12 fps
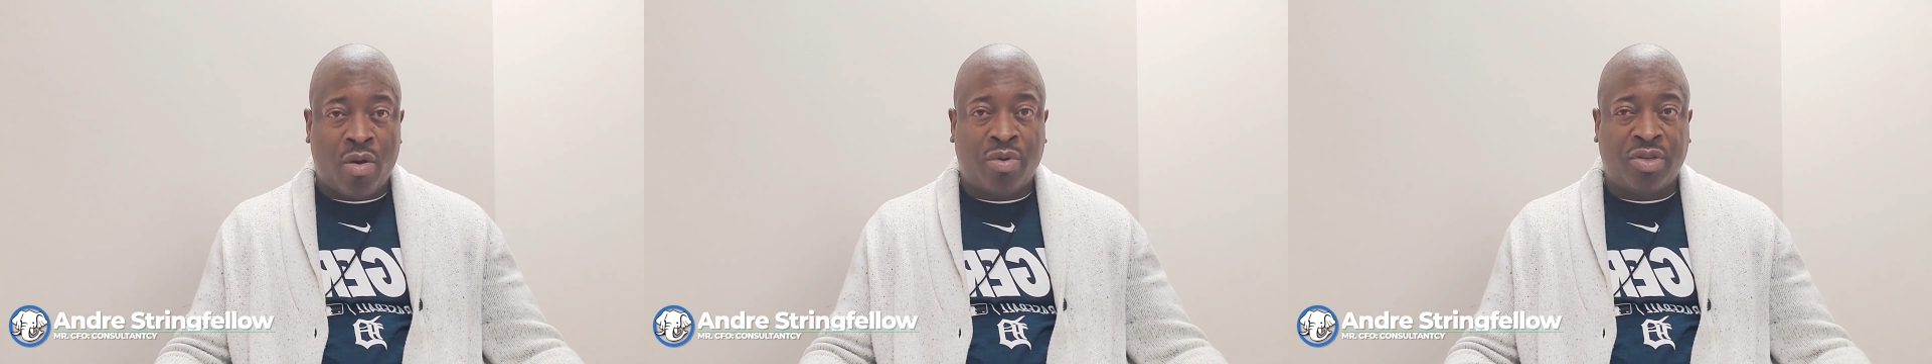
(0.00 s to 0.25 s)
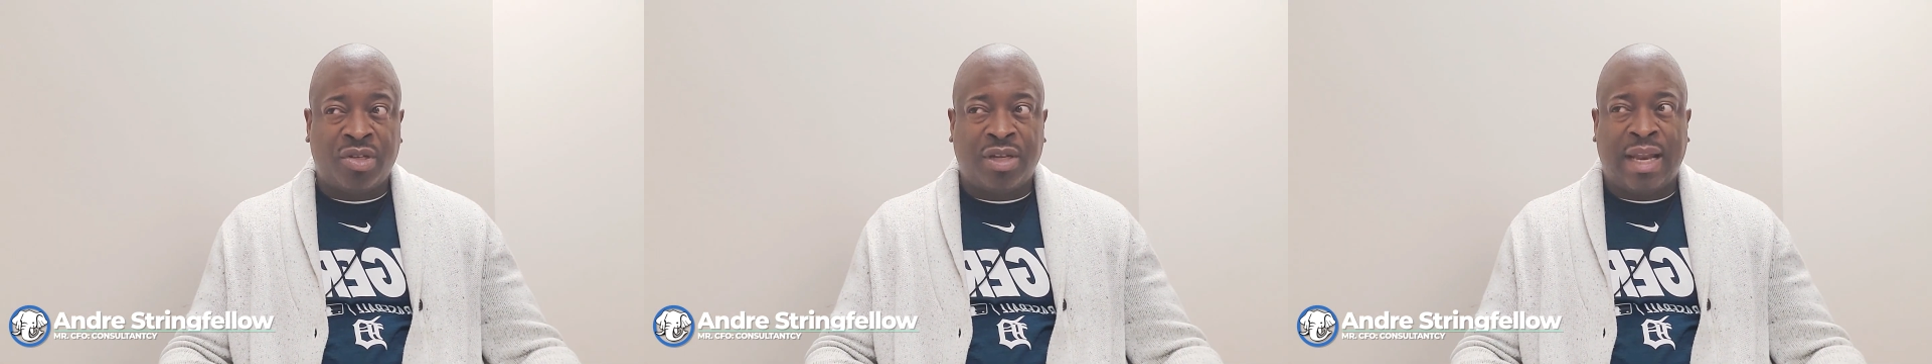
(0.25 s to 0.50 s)

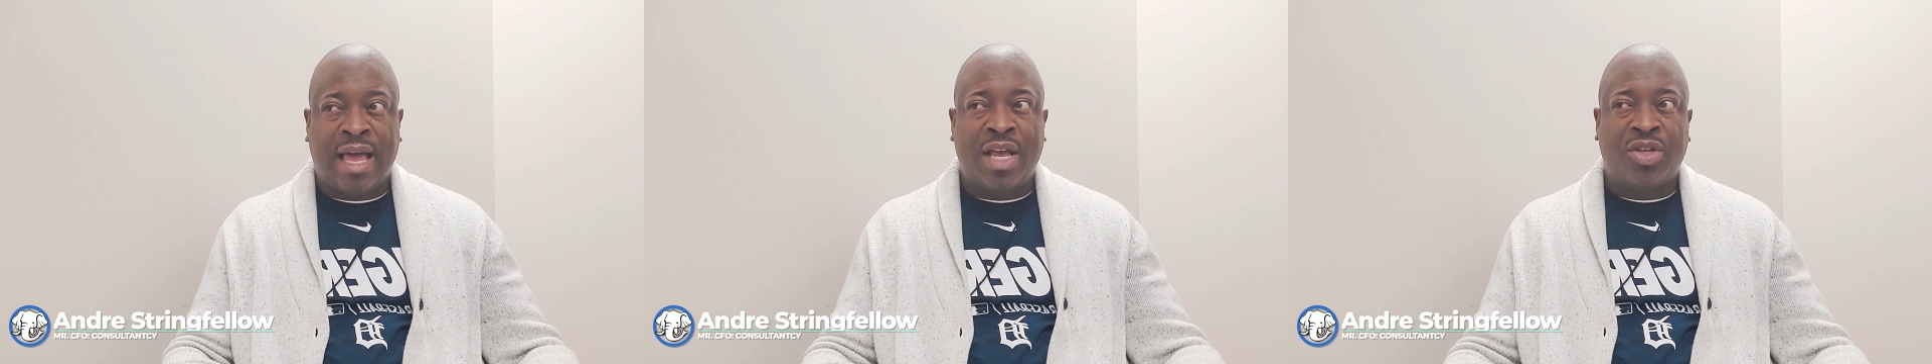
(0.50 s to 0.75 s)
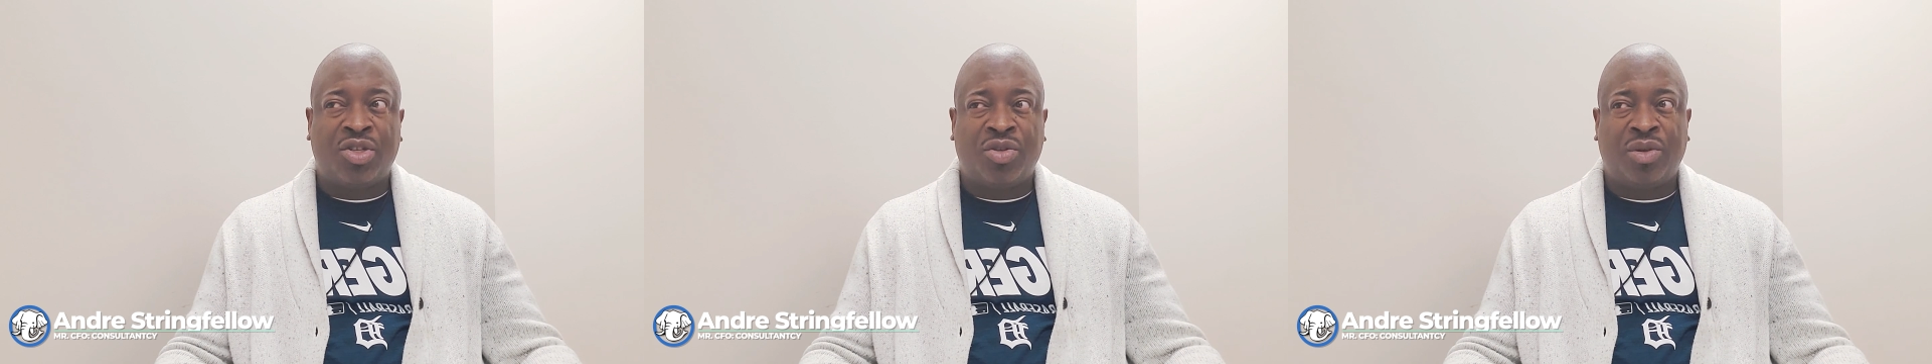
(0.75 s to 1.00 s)
which
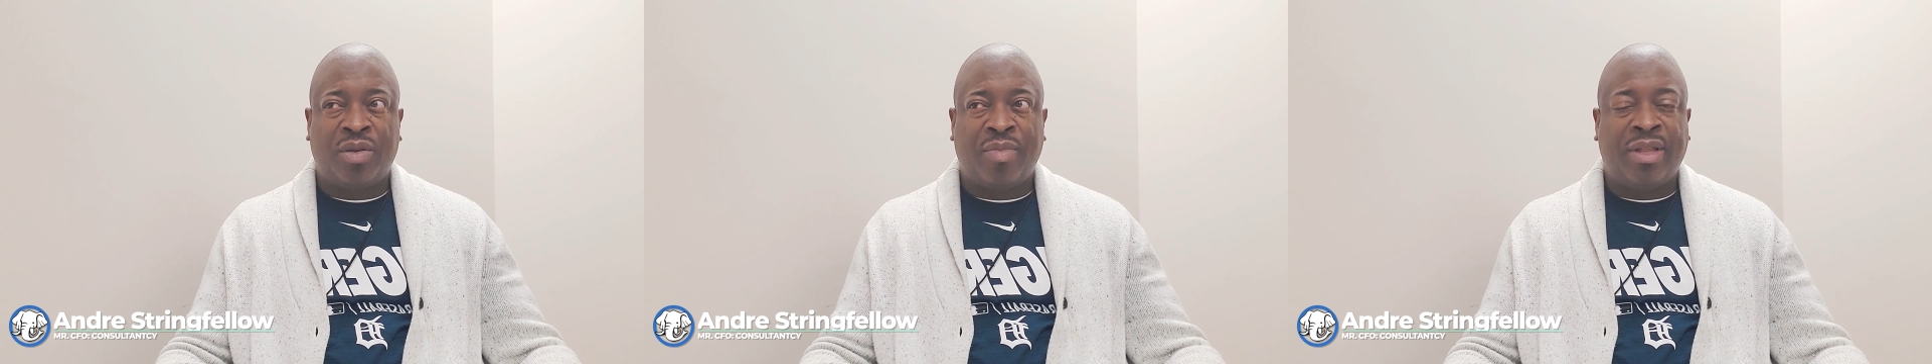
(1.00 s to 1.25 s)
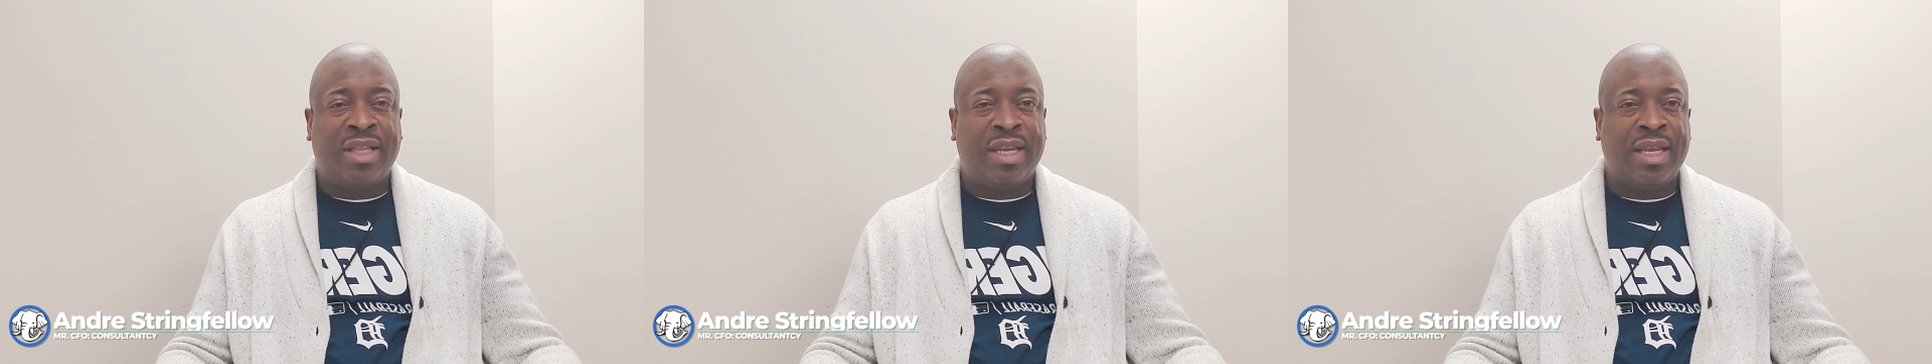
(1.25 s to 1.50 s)
allows you the
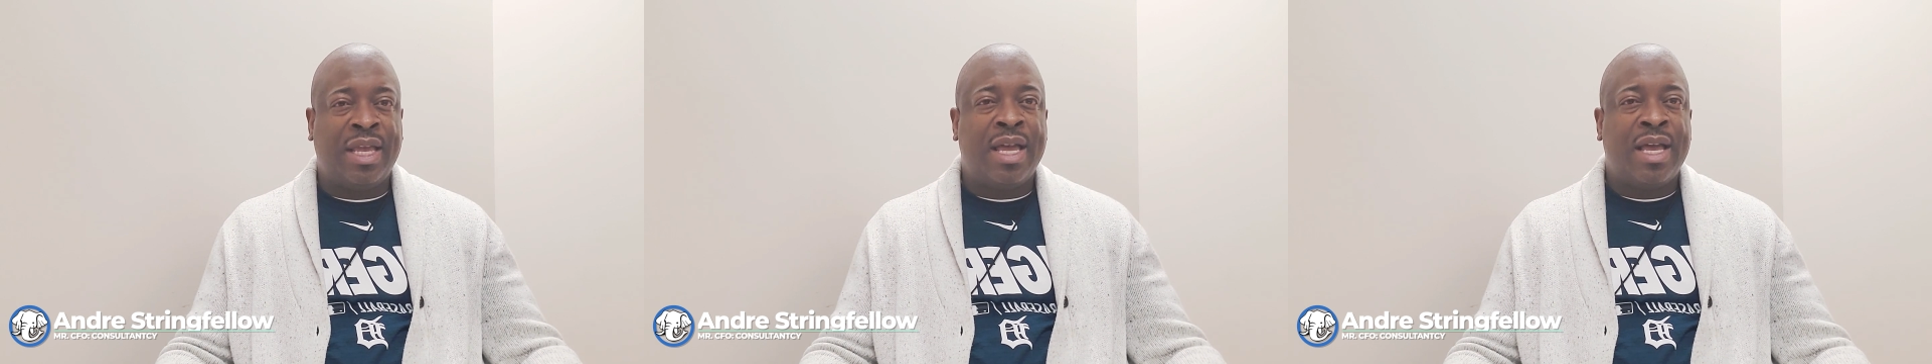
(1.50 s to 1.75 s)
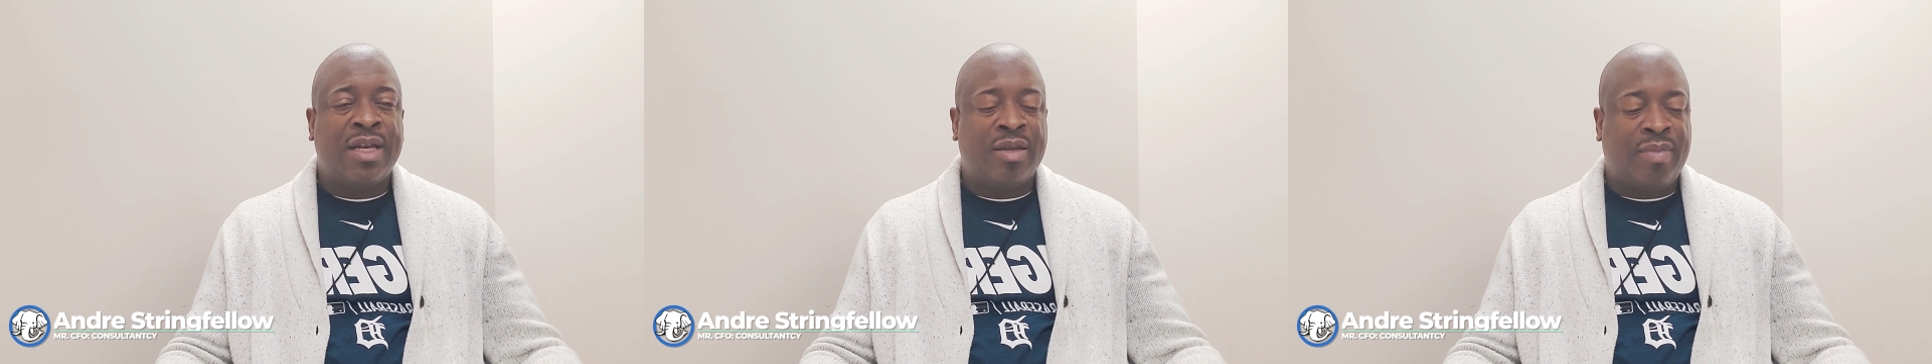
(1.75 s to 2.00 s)
ability
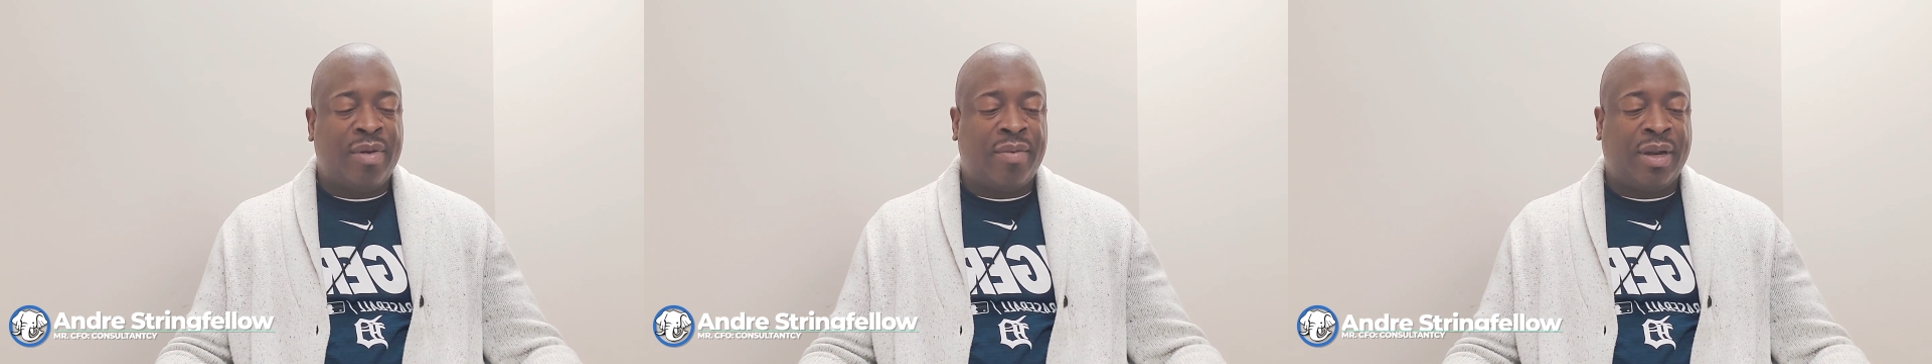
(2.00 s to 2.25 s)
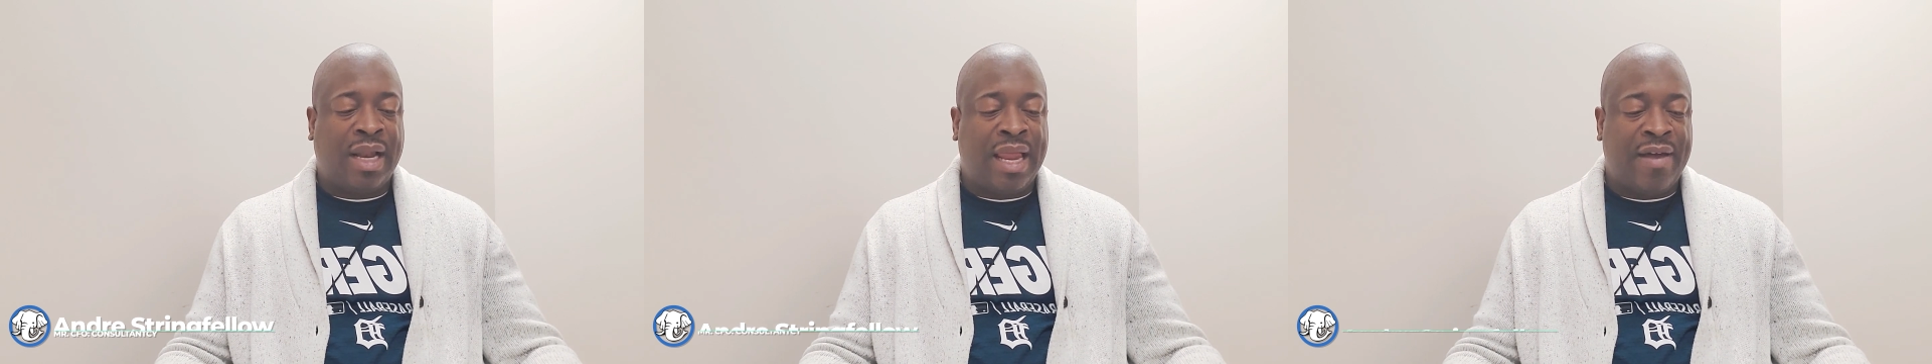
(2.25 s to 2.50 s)
to be able
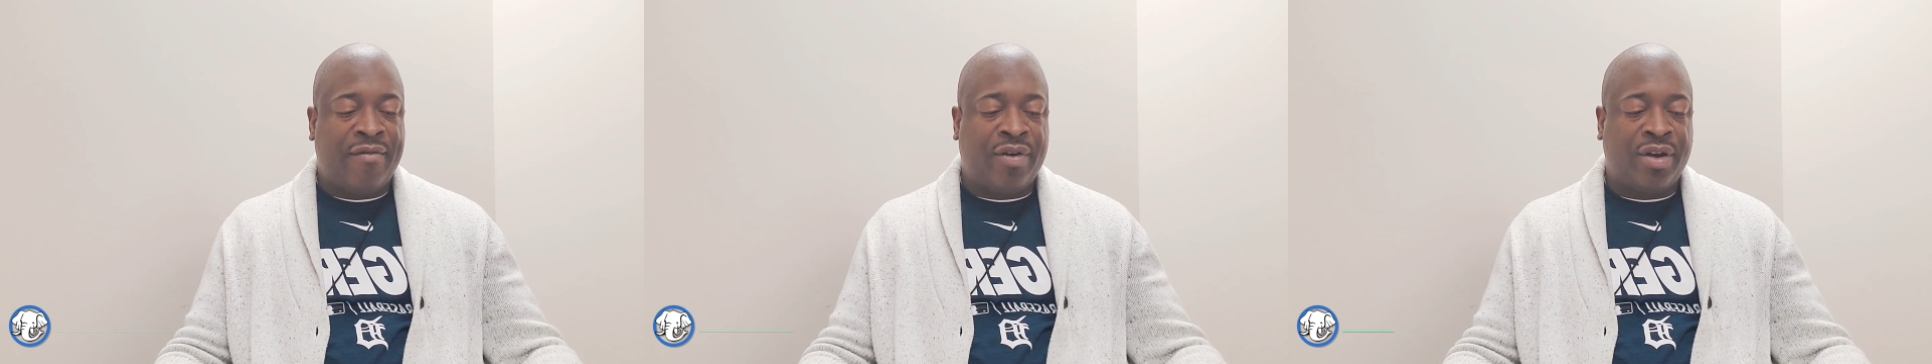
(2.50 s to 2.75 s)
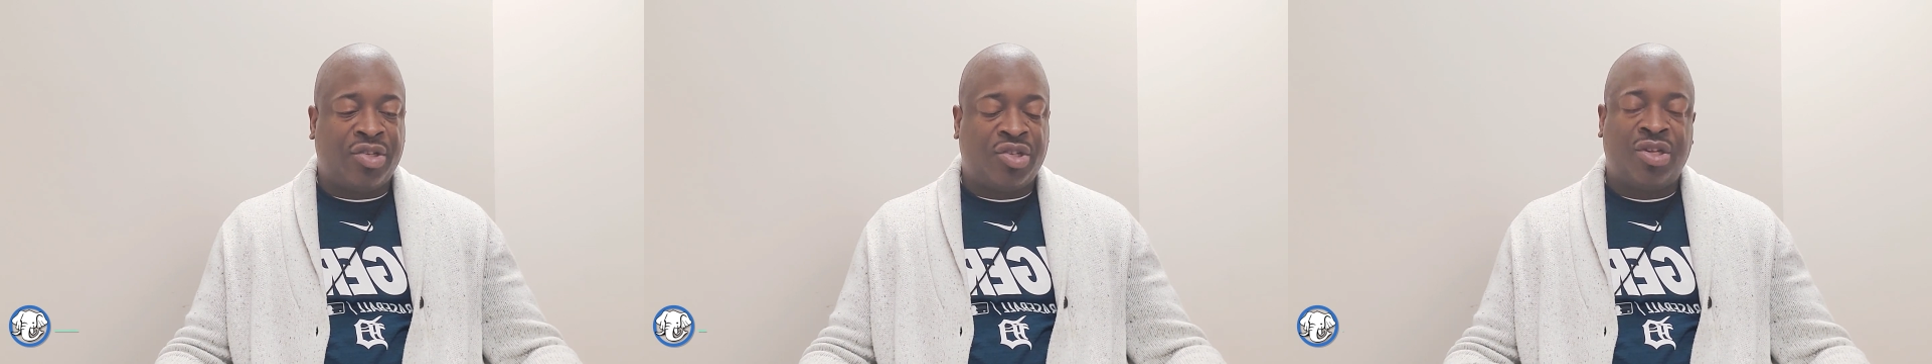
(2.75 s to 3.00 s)
to
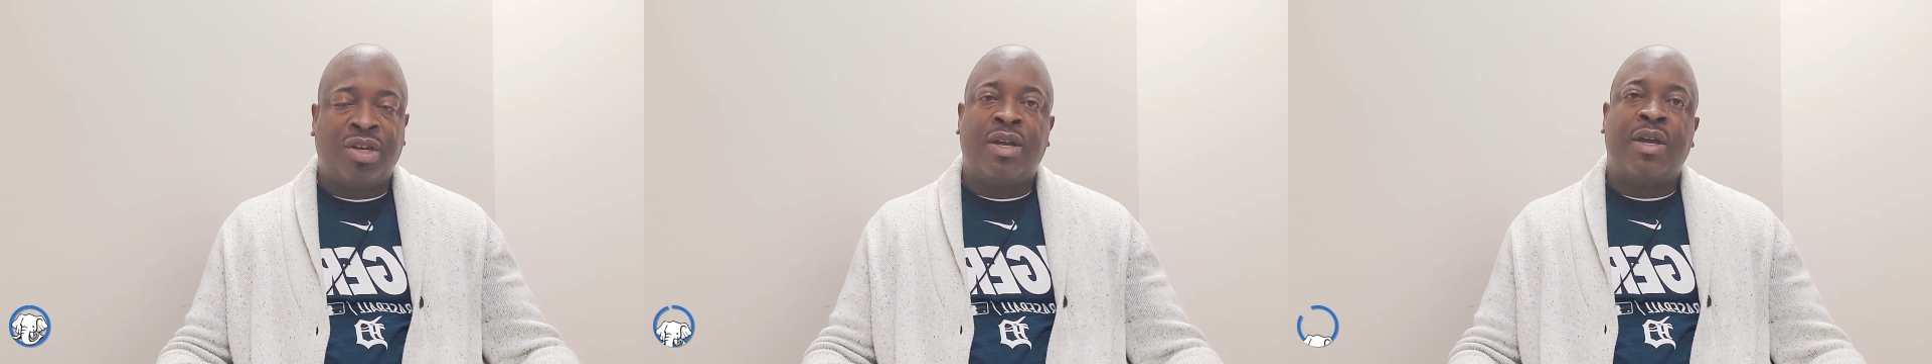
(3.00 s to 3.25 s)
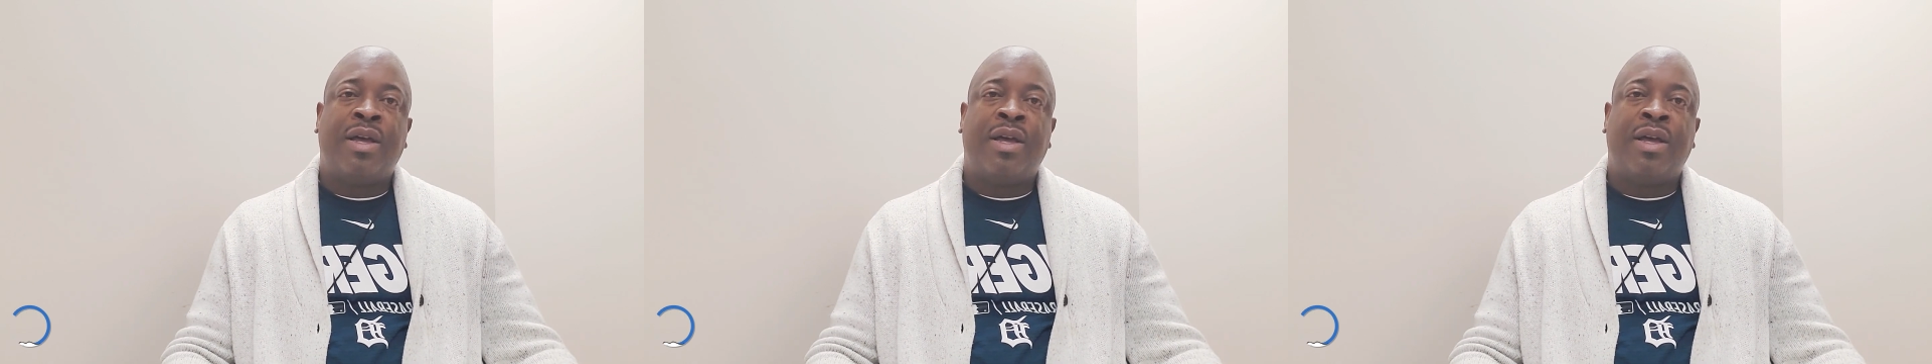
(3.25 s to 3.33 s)
leverage